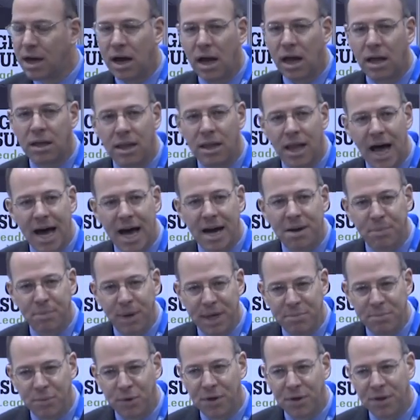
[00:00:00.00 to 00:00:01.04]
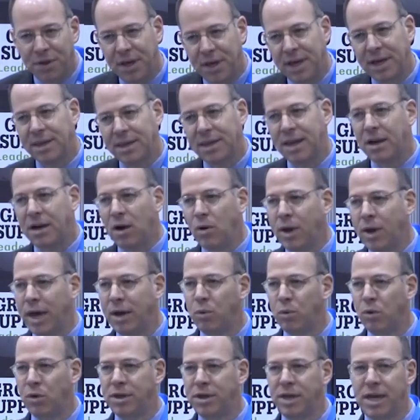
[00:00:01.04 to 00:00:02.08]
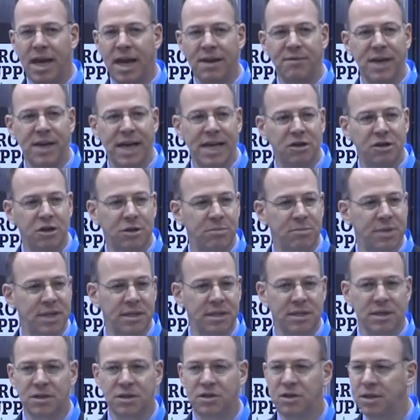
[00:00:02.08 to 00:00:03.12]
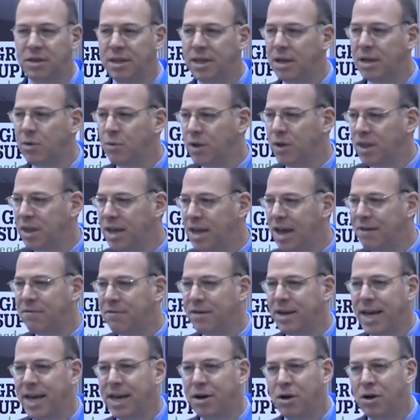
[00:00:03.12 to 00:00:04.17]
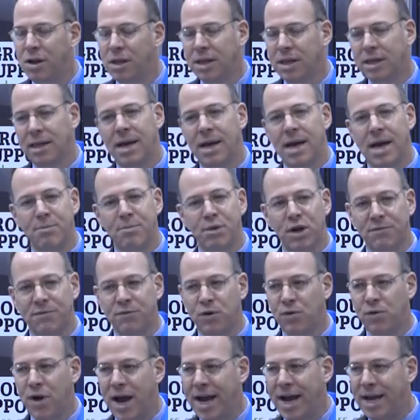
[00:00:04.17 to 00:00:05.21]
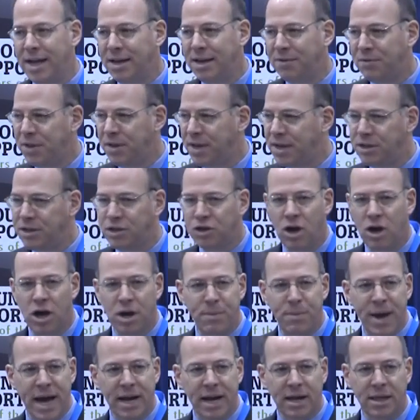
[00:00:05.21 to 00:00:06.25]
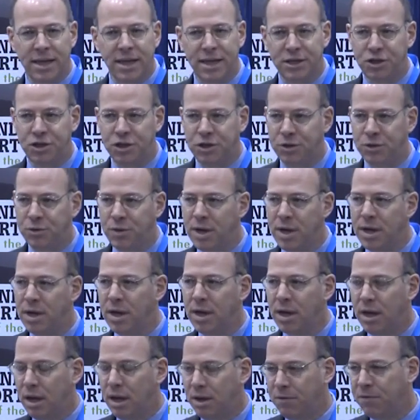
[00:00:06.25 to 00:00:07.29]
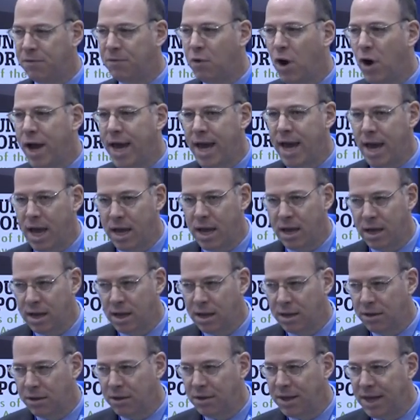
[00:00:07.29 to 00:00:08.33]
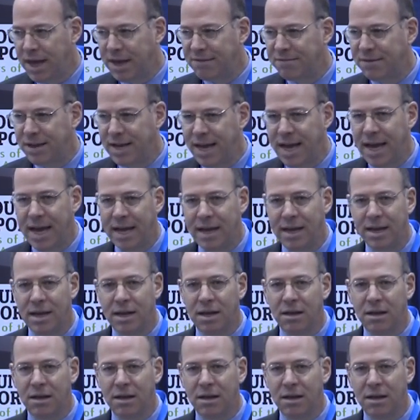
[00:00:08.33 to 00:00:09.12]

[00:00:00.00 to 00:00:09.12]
A lot of people think that, okay, we're in the aviation business, you deal with the FAA all the time on a variety of things, you automatically issue a FOIA to the FAA,